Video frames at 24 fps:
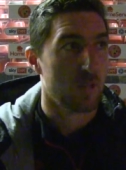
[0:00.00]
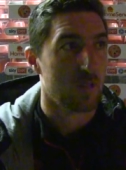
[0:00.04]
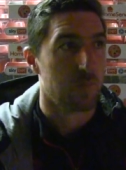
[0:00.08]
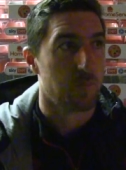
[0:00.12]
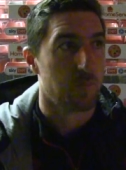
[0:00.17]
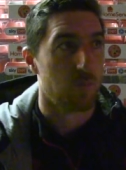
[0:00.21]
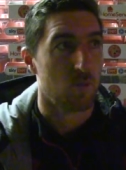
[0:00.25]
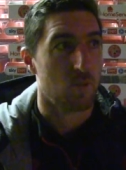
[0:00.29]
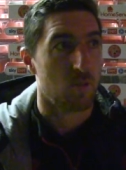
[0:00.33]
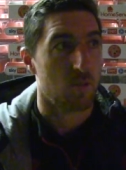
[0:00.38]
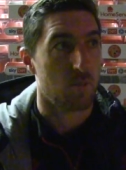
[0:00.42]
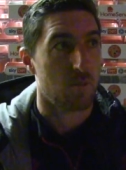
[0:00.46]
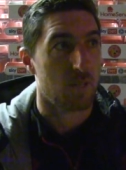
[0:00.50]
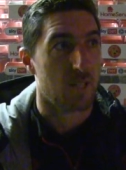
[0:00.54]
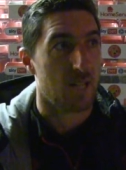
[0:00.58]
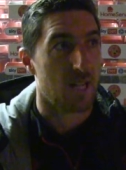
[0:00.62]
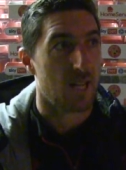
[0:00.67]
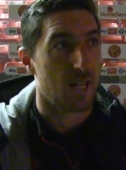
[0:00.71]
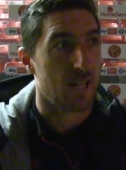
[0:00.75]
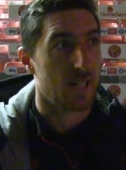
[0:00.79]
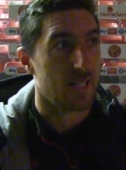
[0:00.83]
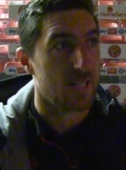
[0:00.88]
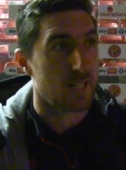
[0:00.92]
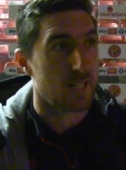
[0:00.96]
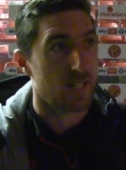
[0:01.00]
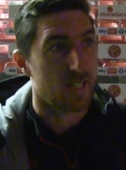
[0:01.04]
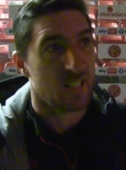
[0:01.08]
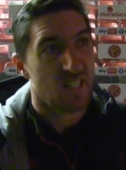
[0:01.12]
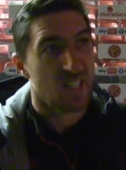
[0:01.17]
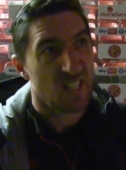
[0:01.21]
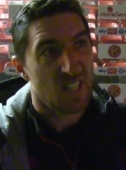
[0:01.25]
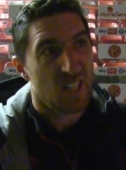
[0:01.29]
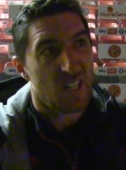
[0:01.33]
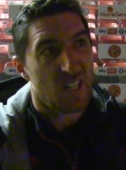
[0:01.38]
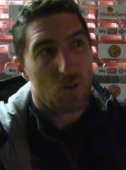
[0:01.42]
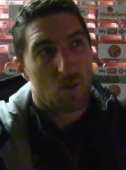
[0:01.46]
disappointed with that, and then
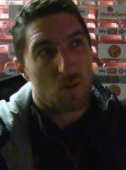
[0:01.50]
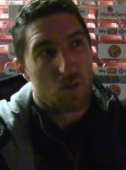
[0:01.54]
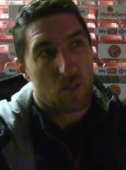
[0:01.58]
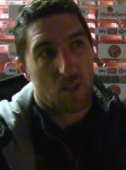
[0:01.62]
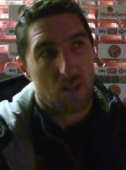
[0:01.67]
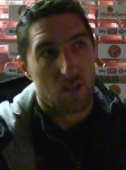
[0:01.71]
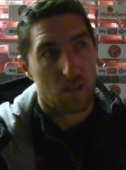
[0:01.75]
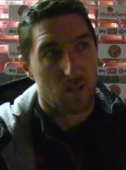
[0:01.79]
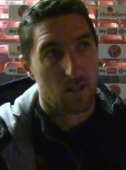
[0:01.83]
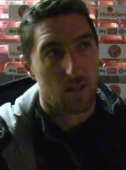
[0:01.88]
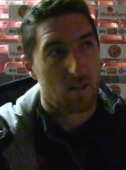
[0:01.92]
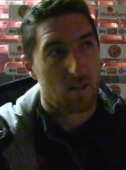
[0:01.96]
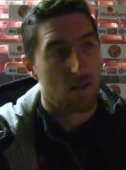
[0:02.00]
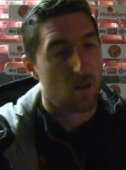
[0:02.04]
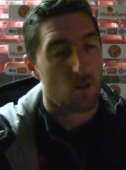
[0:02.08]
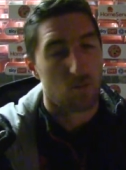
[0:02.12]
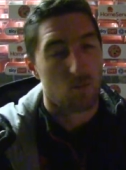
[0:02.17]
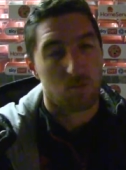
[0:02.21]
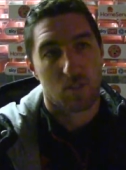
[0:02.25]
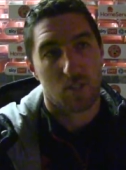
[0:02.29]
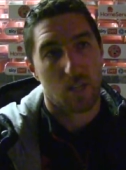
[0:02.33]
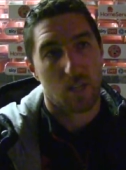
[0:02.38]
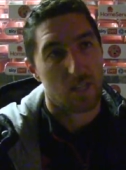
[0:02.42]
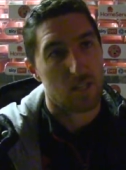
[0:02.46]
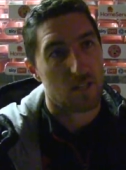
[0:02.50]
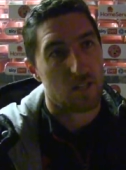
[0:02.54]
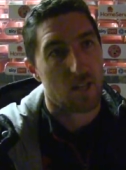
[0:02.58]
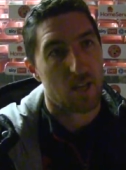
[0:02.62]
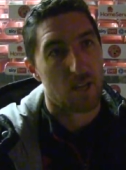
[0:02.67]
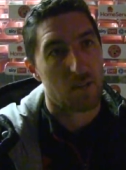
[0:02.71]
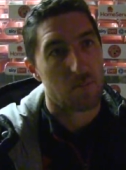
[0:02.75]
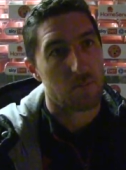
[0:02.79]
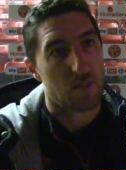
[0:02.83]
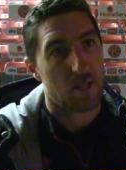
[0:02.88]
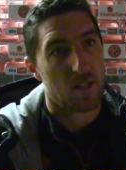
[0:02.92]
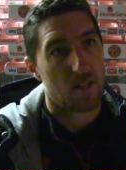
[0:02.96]
goals change
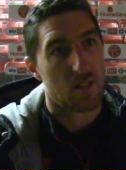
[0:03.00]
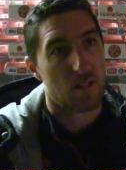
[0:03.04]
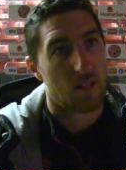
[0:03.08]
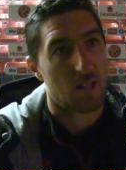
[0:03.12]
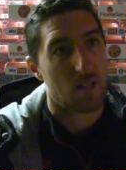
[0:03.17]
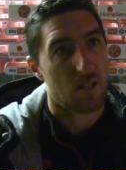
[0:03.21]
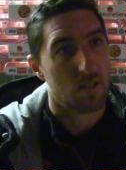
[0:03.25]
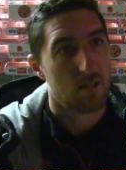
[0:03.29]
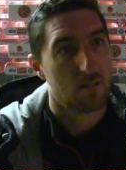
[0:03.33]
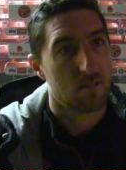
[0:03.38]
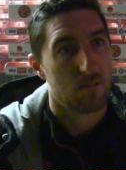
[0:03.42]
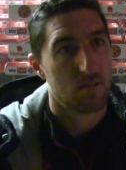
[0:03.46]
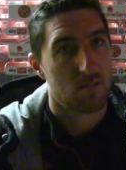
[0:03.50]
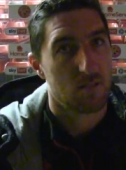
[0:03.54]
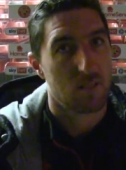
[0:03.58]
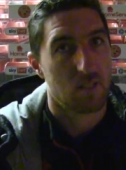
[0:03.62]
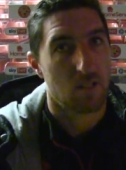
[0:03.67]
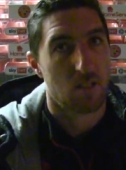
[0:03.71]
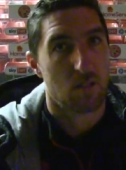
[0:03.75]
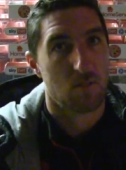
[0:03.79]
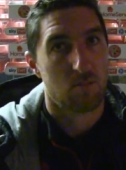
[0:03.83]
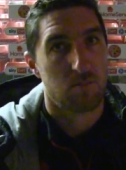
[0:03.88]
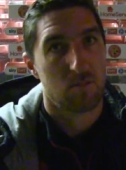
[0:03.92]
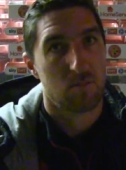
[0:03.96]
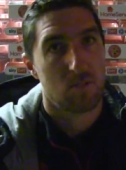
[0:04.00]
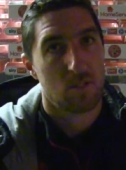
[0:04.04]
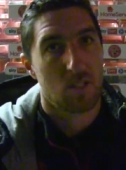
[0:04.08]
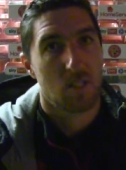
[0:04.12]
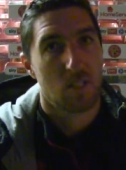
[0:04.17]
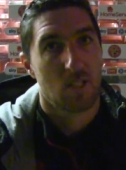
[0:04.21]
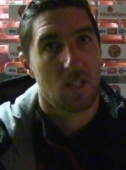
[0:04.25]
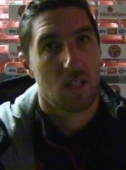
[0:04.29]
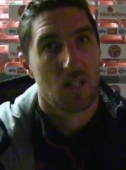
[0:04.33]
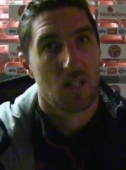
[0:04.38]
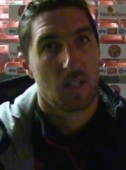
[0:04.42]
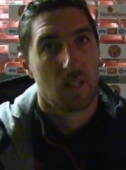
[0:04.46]
games. They you know,
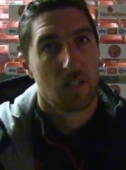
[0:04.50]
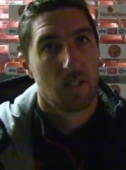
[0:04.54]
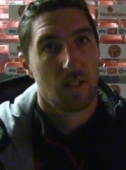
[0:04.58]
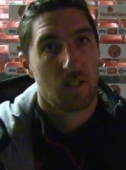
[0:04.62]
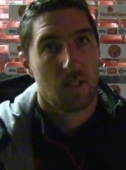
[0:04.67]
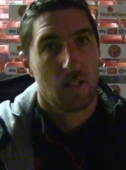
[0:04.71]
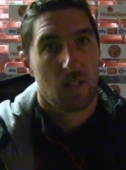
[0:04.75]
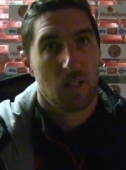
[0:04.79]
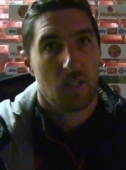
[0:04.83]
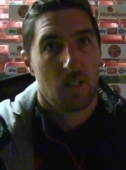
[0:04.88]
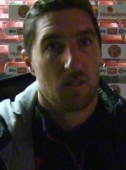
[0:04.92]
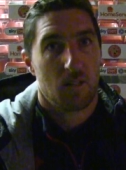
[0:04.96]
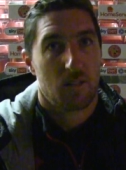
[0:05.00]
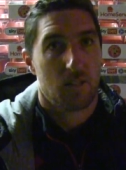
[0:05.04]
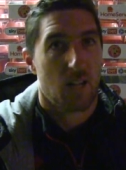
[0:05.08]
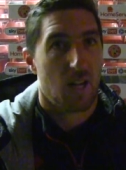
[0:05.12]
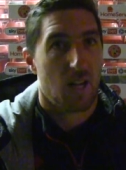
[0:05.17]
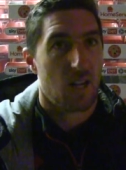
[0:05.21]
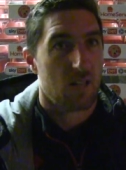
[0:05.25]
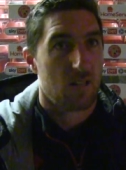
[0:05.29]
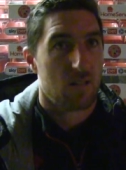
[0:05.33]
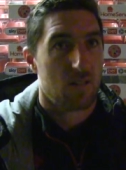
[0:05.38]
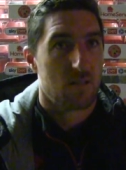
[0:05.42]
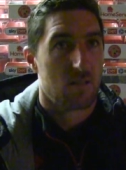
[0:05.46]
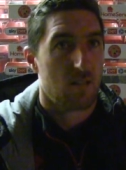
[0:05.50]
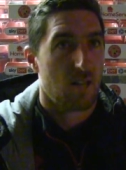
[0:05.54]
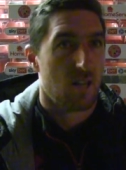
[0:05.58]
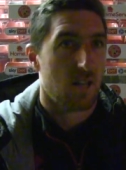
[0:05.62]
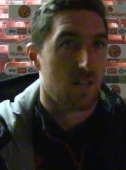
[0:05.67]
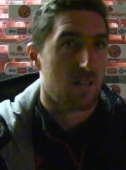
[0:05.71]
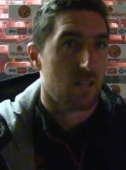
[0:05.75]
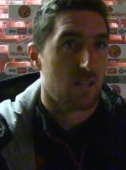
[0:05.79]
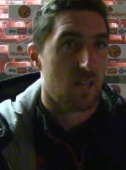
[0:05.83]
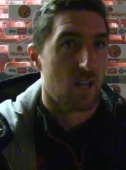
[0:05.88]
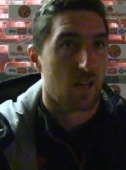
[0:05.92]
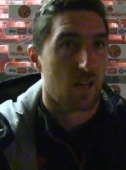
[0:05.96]
started
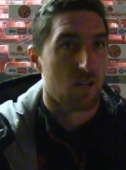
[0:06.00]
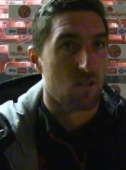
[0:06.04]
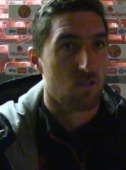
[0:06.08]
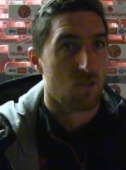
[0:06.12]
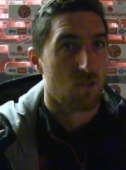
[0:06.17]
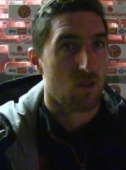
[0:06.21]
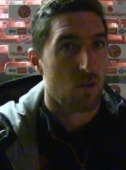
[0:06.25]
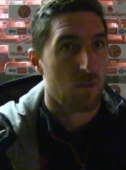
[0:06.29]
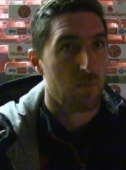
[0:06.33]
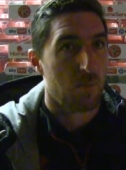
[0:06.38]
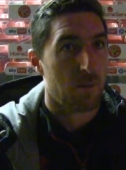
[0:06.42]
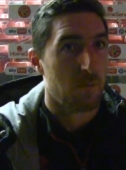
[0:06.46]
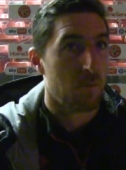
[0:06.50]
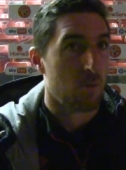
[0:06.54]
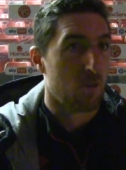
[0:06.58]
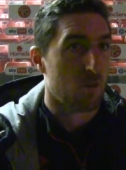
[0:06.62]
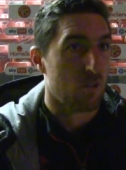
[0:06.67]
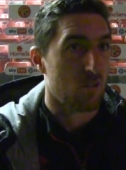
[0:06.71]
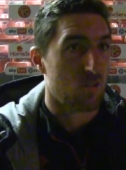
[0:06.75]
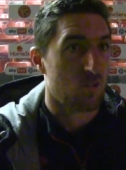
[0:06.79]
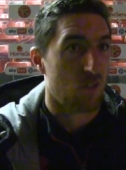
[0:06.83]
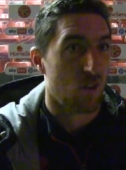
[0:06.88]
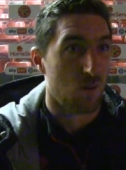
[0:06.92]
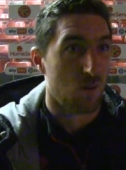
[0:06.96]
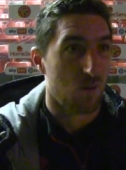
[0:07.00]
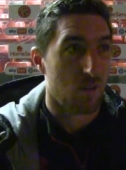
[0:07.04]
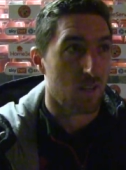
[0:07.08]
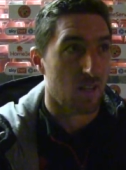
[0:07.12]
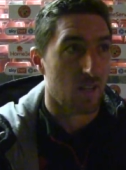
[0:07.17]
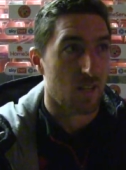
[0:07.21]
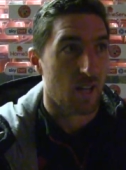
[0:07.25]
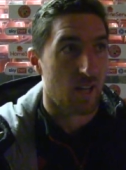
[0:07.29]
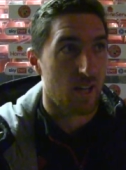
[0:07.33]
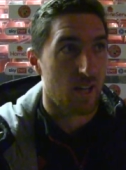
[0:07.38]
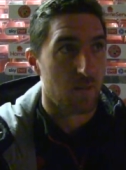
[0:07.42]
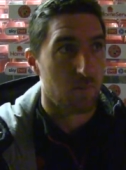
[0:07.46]
to get control, a bit more control in
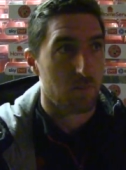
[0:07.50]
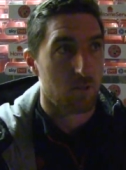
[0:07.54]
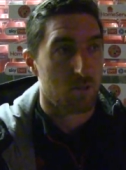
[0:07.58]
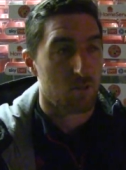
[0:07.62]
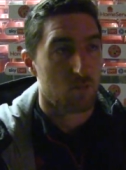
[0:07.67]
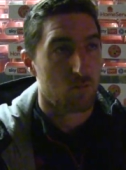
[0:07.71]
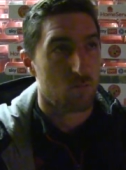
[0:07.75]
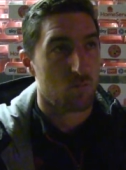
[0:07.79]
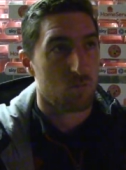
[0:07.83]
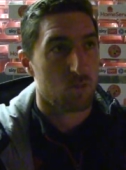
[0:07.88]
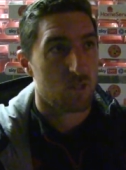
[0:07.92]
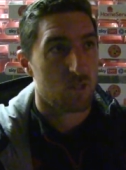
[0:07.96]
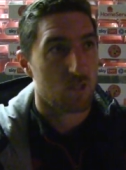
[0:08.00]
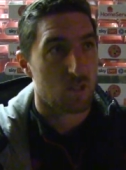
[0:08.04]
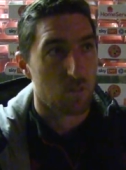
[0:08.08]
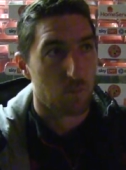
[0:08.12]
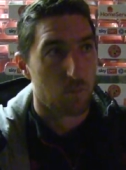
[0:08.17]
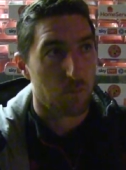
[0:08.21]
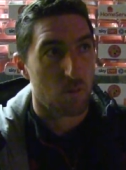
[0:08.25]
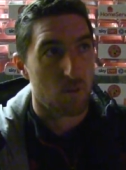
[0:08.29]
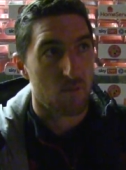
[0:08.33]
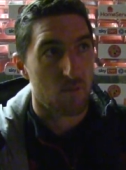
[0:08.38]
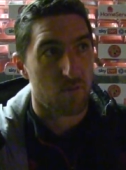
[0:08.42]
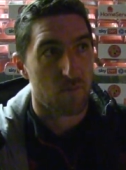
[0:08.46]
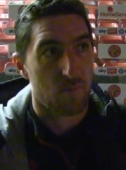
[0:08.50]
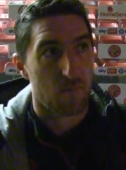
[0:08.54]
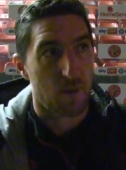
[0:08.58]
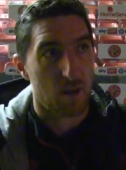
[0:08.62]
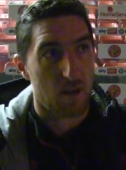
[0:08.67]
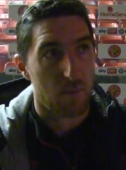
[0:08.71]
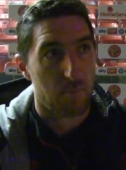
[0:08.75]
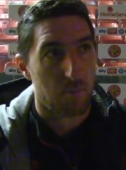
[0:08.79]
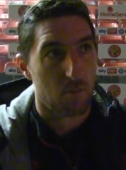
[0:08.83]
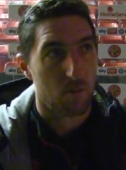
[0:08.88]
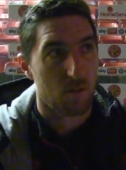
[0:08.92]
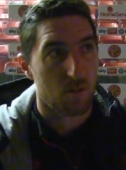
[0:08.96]
the game, which was disappointing from
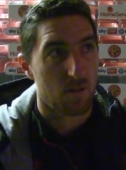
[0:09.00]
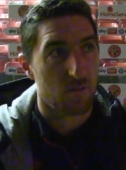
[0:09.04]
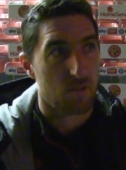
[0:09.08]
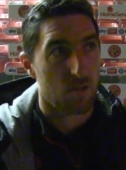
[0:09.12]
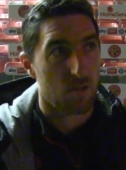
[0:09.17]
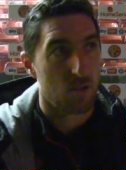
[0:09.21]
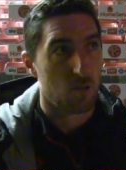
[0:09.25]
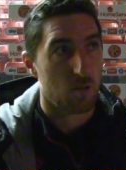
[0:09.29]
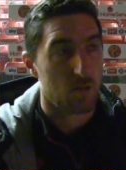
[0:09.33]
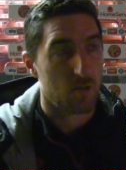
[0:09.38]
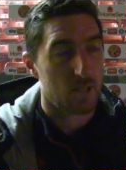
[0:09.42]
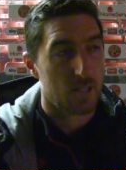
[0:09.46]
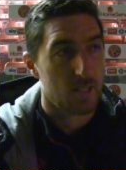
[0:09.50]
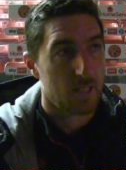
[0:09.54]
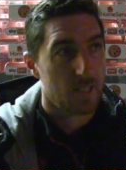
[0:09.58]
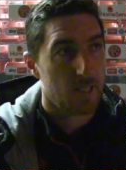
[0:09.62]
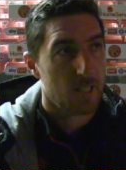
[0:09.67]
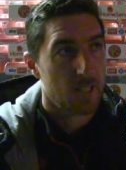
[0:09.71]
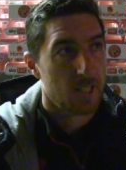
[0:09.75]
our point of view.